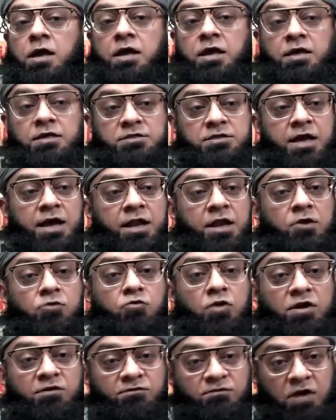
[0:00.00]
he is
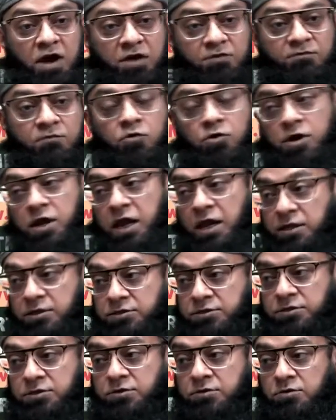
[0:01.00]
getting 25 good
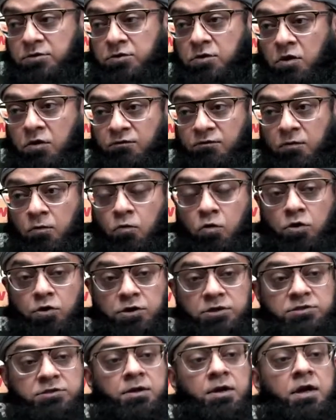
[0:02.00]
deeds of
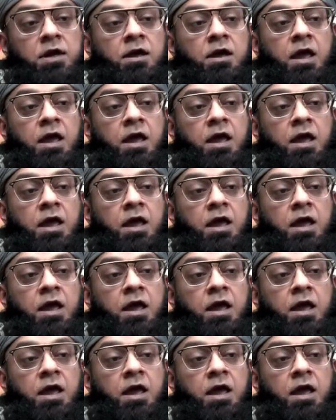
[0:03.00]
rewards.